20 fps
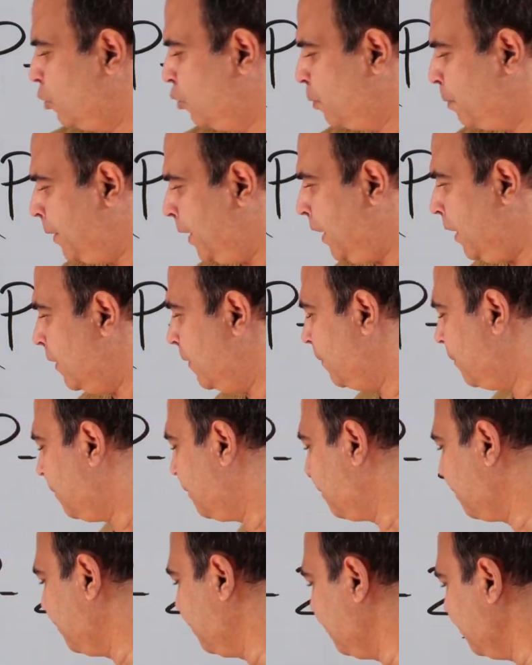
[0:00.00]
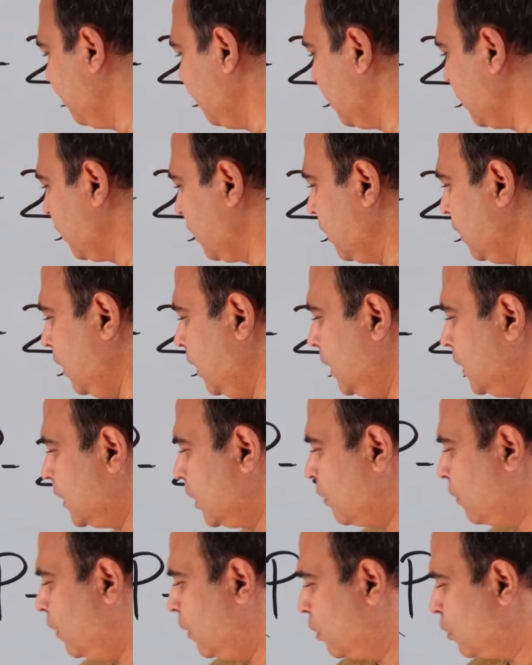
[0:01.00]
2P is
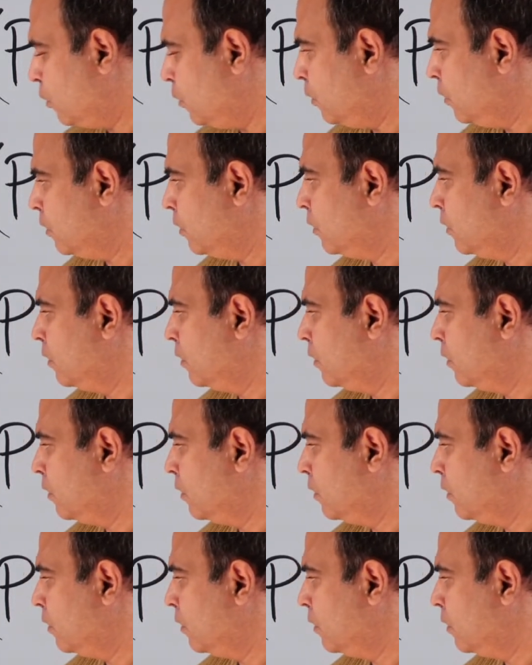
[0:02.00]
equal to